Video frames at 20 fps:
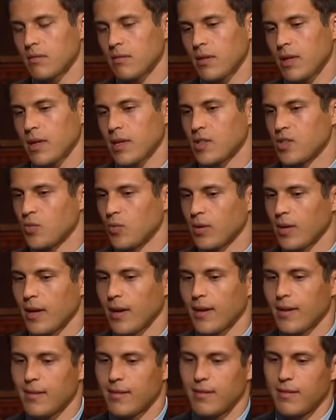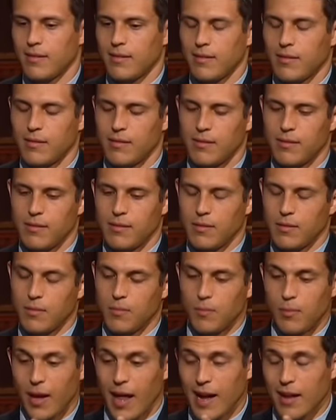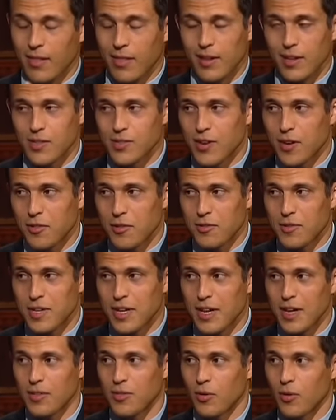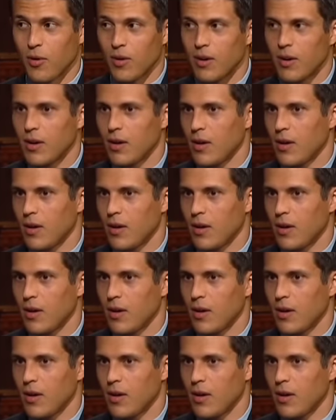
kids will get black things on their teeth or